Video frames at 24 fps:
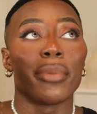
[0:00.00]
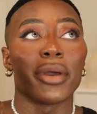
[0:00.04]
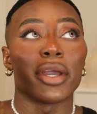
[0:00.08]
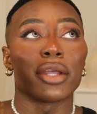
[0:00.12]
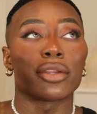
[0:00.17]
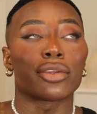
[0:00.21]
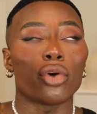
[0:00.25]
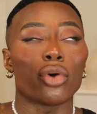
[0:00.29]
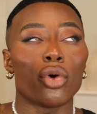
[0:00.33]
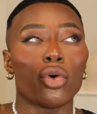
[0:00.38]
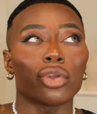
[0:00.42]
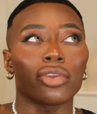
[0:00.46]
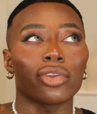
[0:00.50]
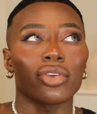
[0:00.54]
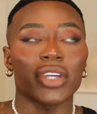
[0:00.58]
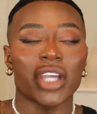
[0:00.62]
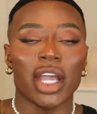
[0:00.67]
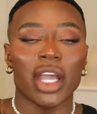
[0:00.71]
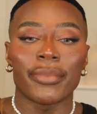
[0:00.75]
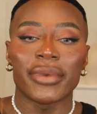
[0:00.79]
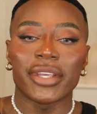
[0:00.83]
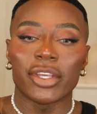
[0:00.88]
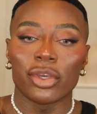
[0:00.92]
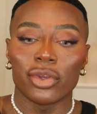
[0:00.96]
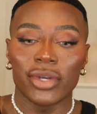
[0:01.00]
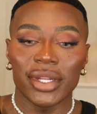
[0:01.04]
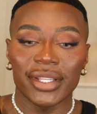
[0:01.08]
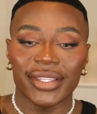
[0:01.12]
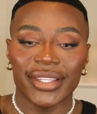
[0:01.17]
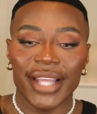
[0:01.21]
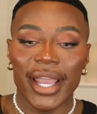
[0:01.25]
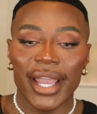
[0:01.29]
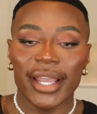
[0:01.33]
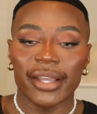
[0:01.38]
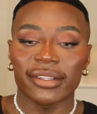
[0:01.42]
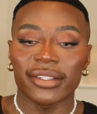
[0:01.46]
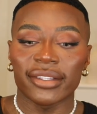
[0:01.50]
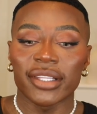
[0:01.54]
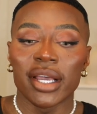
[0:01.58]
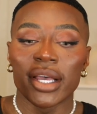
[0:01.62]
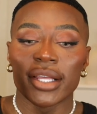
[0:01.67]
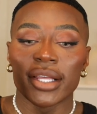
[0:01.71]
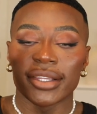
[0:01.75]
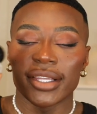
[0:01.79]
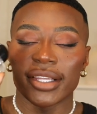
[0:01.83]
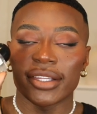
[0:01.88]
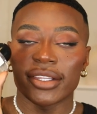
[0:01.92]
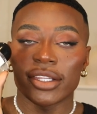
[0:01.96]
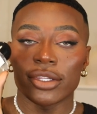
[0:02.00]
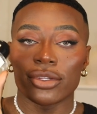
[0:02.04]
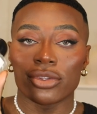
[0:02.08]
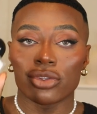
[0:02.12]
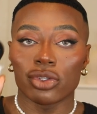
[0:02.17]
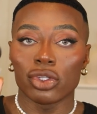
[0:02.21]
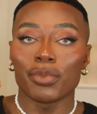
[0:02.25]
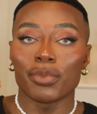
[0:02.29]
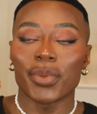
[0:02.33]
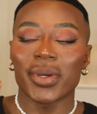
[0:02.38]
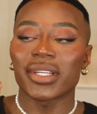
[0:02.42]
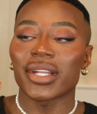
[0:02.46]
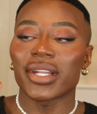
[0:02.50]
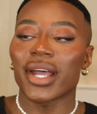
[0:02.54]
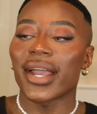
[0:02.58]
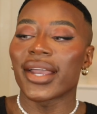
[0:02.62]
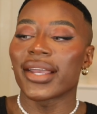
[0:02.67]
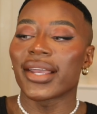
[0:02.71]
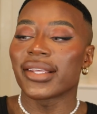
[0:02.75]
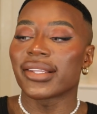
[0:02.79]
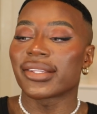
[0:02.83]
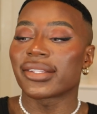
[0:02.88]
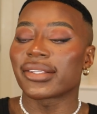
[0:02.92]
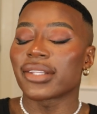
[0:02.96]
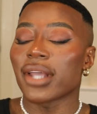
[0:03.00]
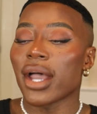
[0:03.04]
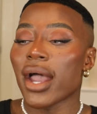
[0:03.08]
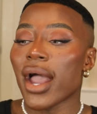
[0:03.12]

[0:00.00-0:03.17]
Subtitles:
but it's also can be unisex. This is super nice.